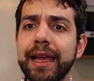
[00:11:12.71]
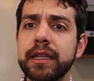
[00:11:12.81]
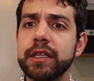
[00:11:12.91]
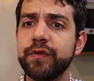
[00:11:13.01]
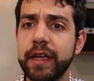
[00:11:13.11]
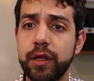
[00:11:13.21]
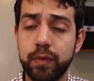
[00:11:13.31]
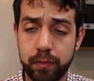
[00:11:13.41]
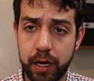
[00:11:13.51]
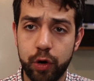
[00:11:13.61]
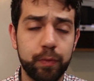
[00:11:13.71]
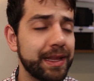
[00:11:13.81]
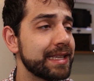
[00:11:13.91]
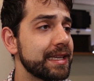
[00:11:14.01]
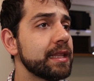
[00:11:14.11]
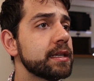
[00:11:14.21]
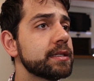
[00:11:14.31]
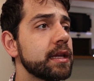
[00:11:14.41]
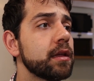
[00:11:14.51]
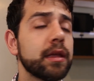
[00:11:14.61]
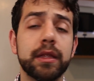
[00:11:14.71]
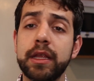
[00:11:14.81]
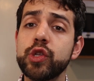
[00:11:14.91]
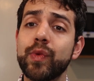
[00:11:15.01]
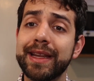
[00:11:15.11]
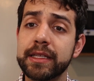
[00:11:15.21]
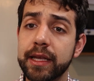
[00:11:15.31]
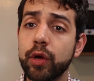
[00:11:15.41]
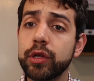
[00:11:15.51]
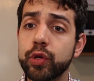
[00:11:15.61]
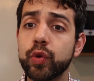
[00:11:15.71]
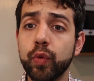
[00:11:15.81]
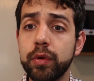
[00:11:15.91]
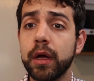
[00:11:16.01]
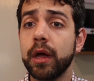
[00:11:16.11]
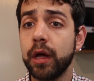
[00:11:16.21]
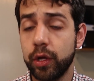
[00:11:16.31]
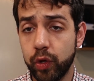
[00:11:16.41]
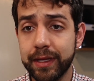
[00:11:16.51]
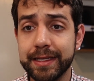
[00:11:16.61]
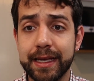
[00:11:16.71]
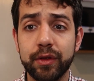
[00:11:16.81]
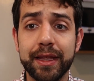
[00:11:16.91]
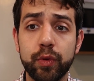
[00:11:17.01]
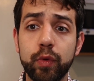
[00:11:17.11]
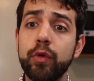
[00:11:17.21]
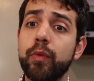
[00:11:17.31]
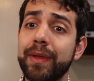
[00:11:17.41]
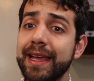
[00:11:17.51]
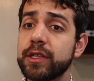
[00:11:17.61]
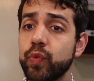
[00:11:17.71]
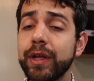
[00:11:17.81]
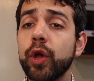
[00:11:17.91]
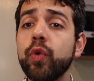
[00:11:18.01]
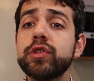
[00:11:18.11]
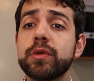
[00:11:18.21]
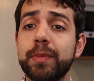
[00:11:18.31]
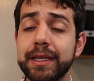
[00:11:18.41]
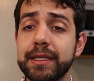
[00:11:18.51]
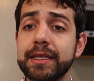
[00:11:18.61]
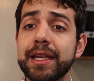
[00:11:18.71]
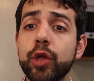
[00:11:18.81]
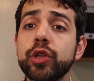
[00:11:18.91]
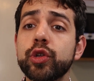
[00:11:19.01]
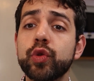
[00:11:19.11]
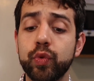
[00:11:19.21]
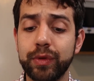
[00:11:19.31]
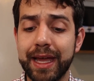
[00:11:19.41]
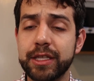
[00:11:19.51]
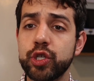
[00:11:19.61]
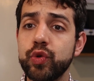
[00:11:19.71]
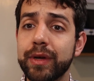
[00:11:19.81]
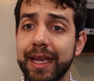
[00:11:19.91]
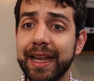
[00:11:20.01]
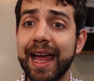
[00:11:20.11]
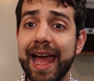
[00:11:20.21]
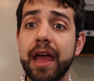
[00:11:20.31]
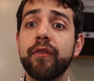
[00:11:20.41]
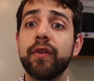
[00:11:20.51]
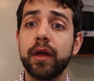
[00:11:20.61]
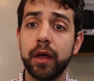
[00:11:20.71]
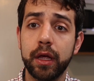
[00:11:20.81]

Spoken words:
you like this video. I hope that's interesting. This one is another tool, not necessarily that will replace OneNote, but it's another tool that you can have